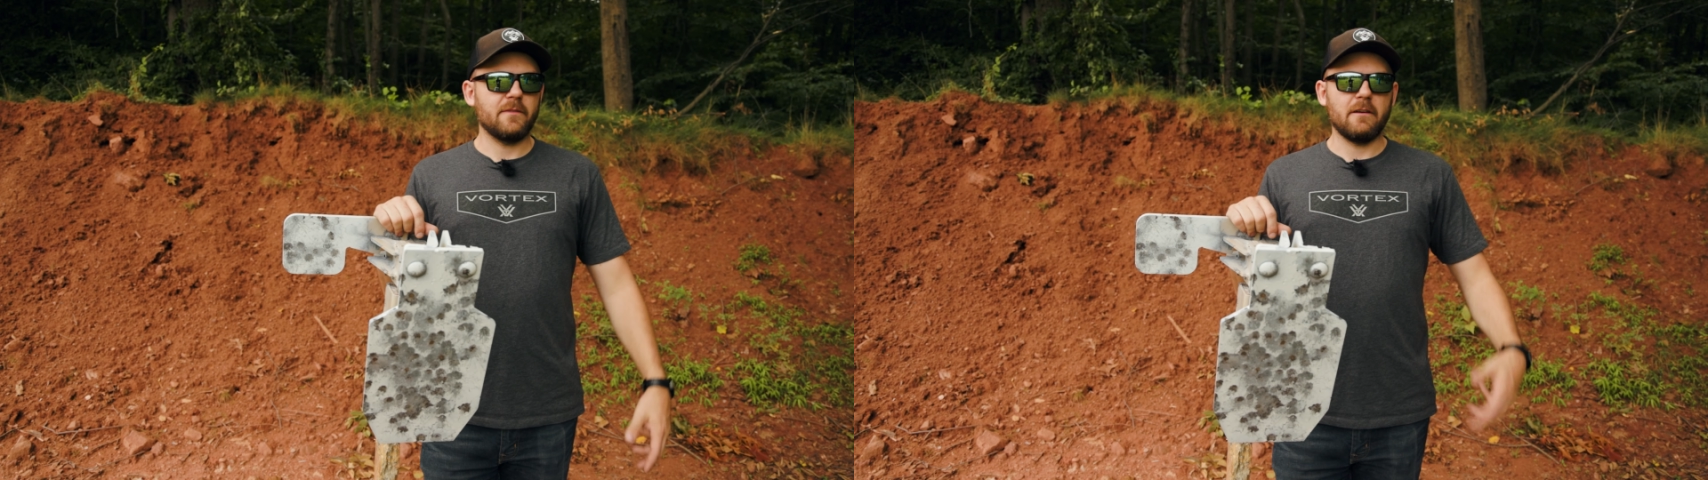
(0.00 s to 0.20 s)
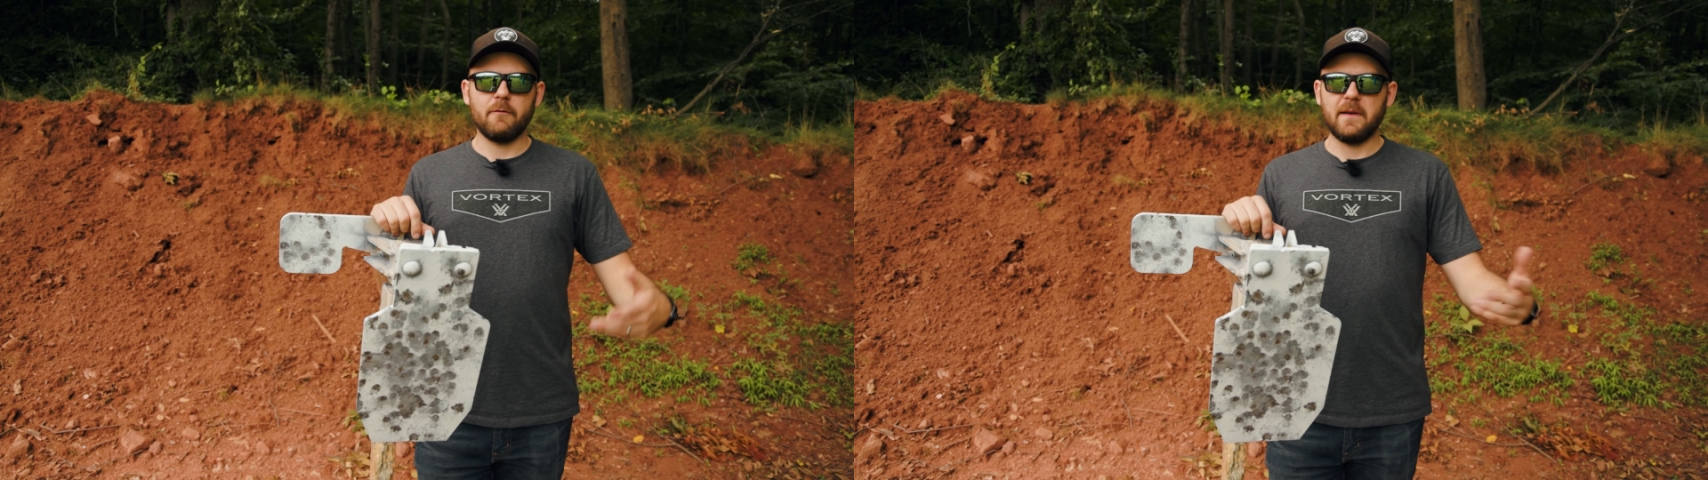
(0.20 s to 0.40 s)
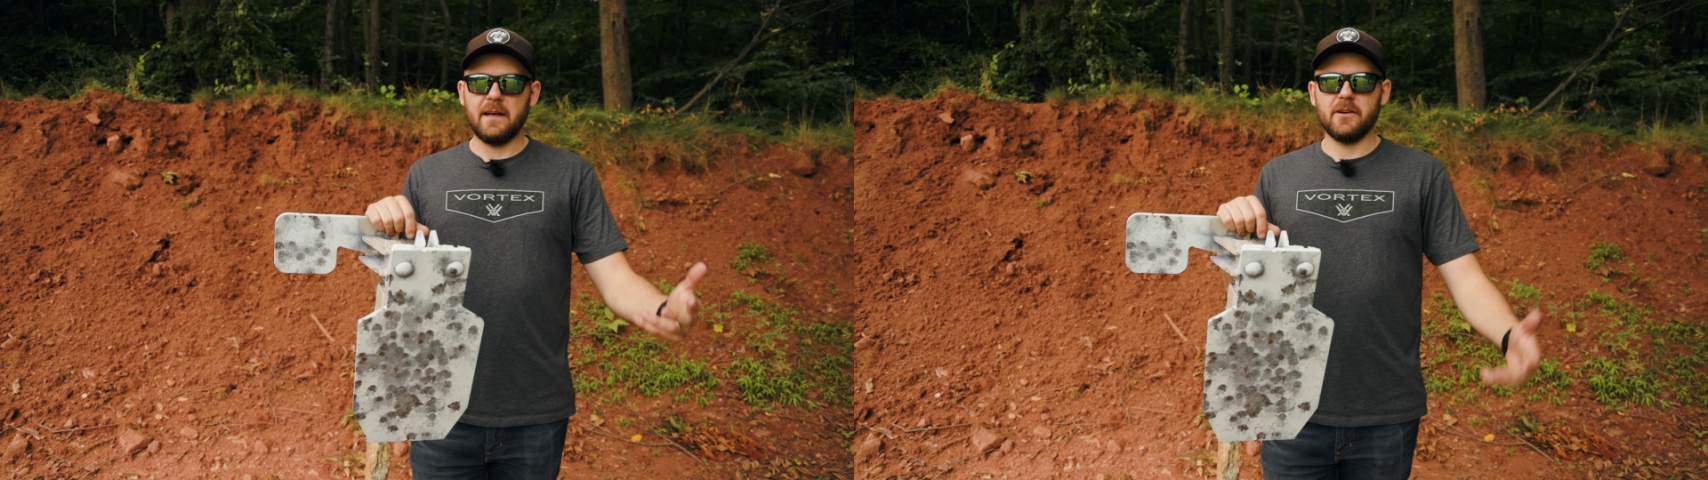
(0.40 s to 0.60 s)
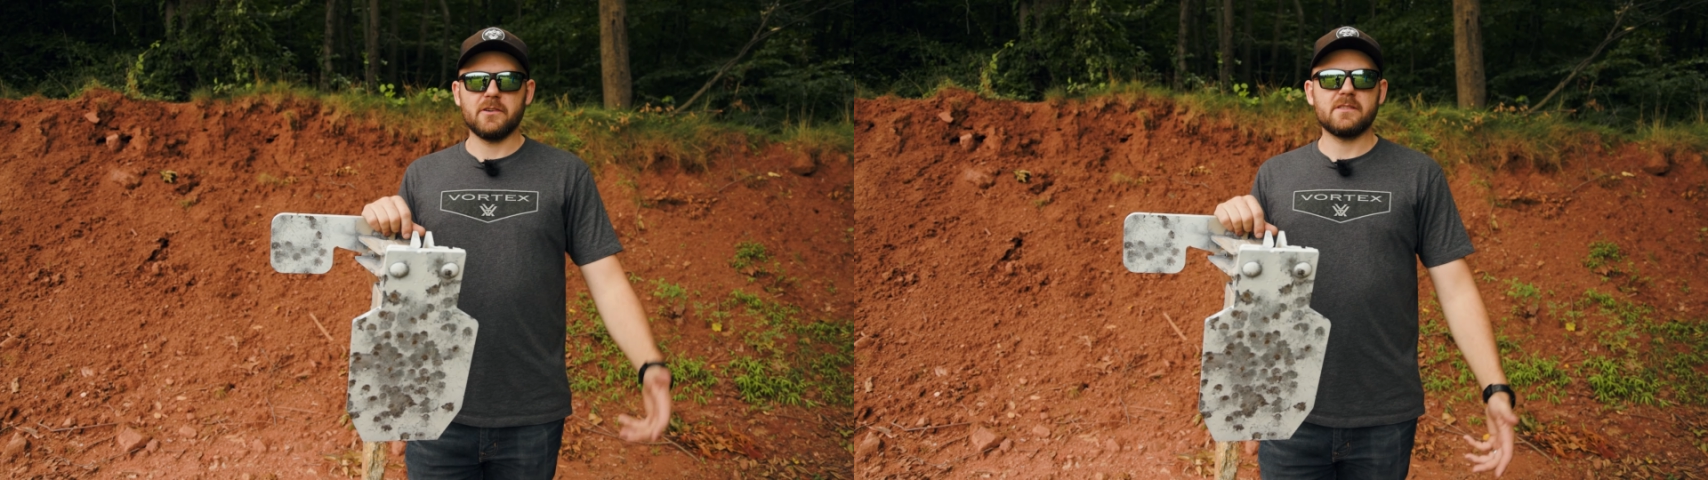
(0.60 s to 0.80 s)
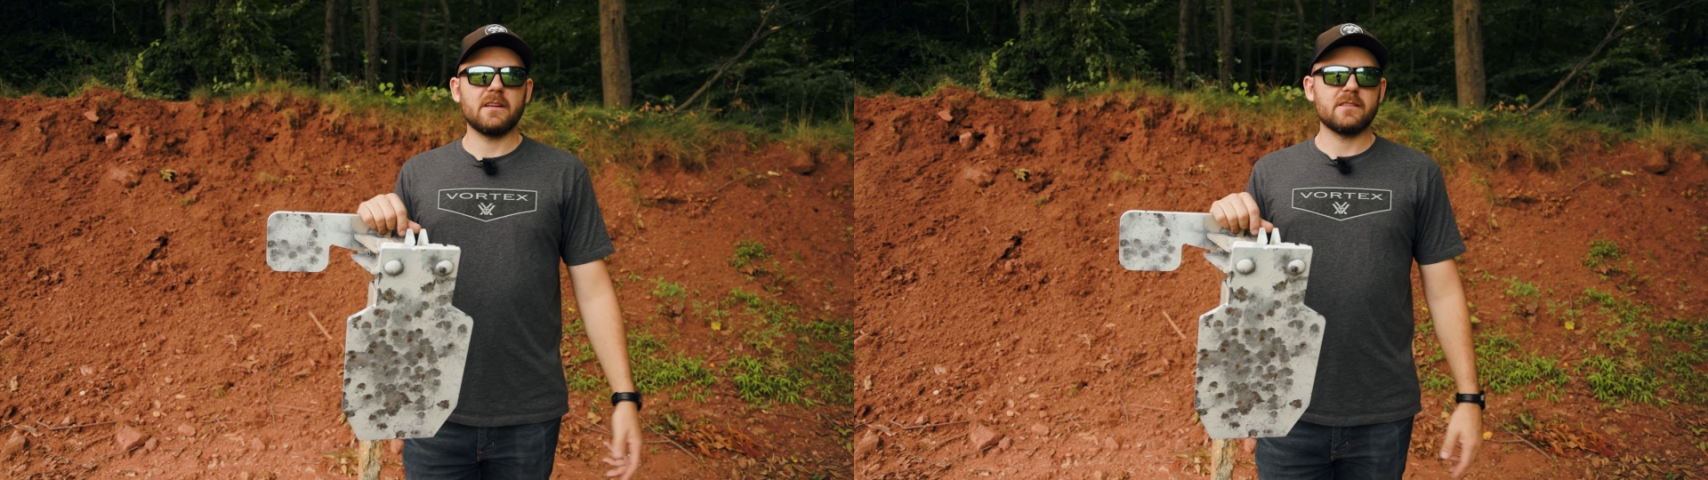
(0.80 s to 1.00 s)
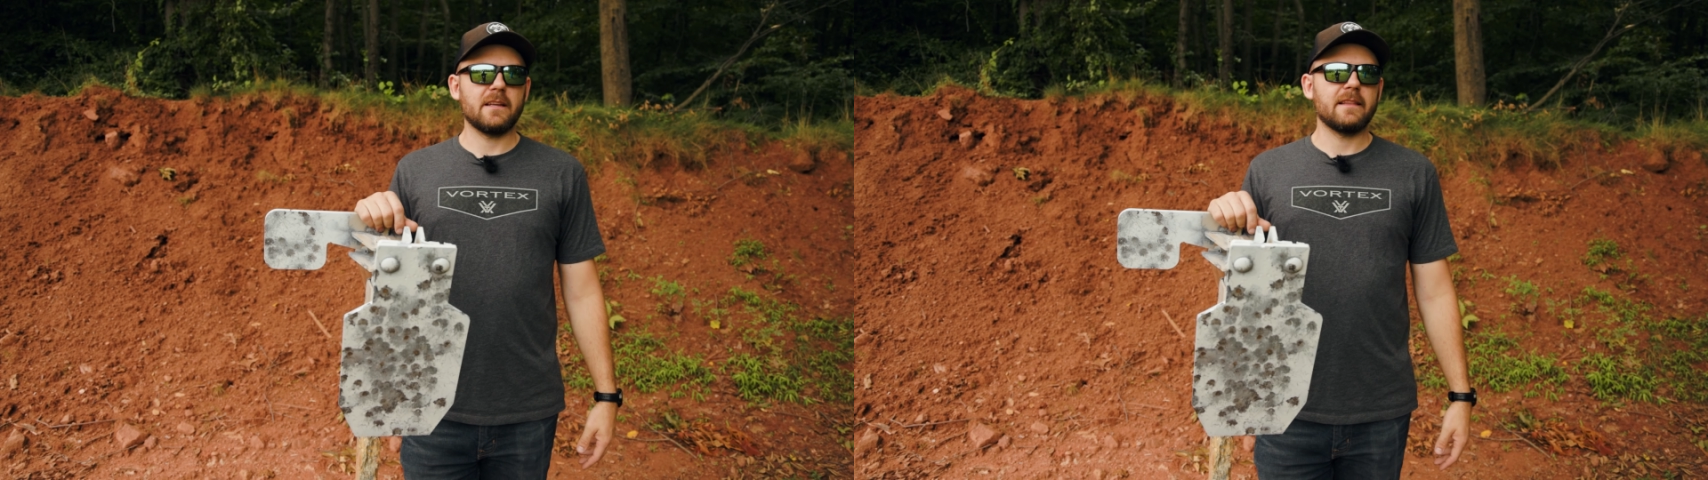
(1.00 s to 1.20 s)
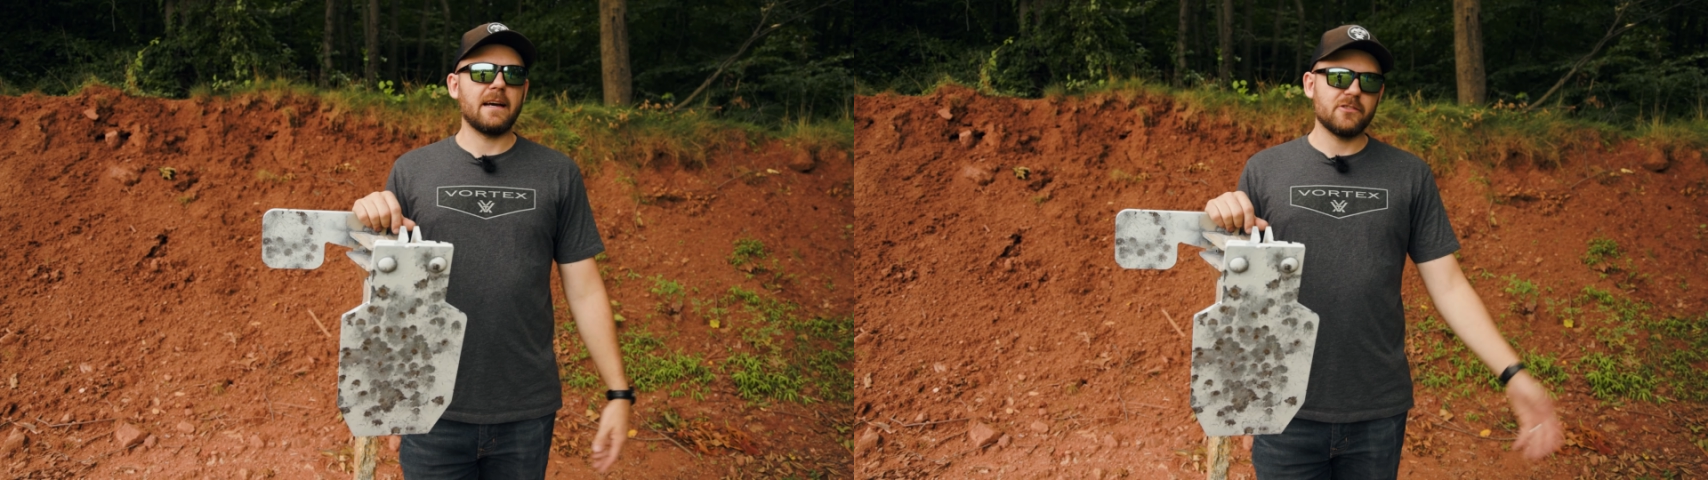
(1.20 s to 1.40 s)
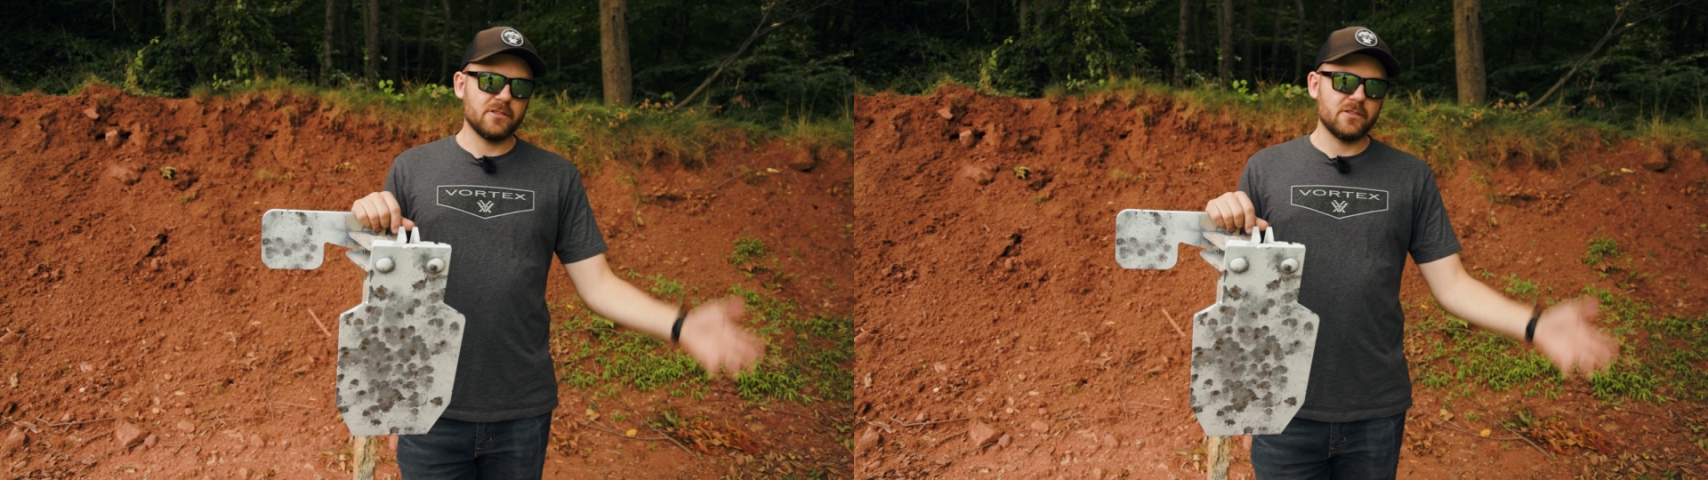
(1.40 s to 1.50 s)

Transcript: If you have failures, things like that,